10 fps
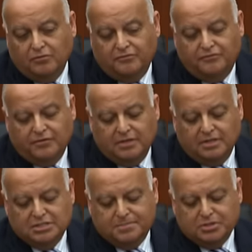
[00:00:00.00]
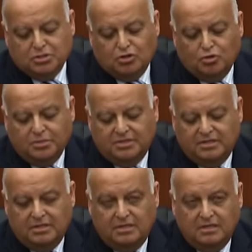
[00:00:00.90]
of uh, a special
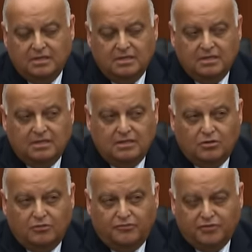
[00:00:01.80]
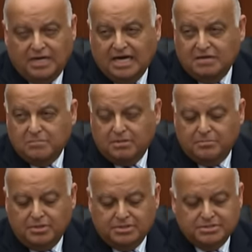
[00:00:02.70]
committee of nine
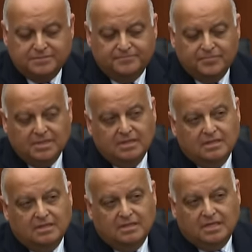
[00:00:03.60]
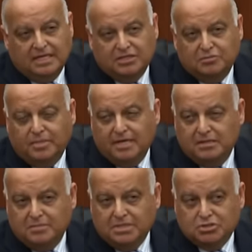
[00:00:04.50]
members headed by
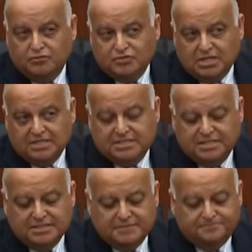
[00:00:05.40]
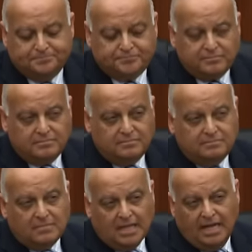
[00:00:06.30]
the Minister of Justice
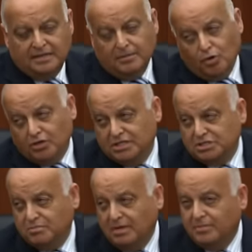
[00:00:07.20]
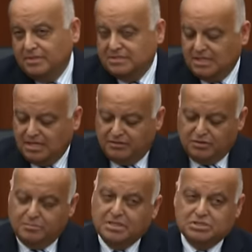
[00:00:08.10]
and among its members
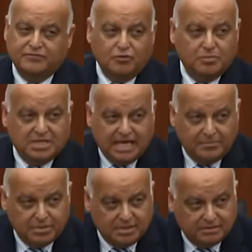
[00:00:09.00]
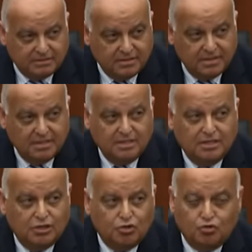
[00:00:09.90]
another minister from the cabinet,
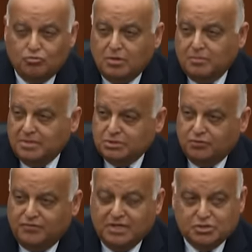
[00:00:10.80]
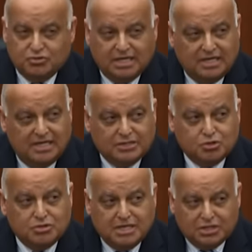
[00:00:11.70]
two members of the Israeli
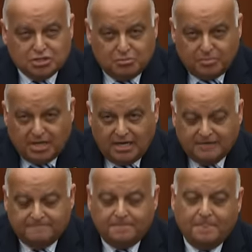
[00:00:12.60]
Association Bar,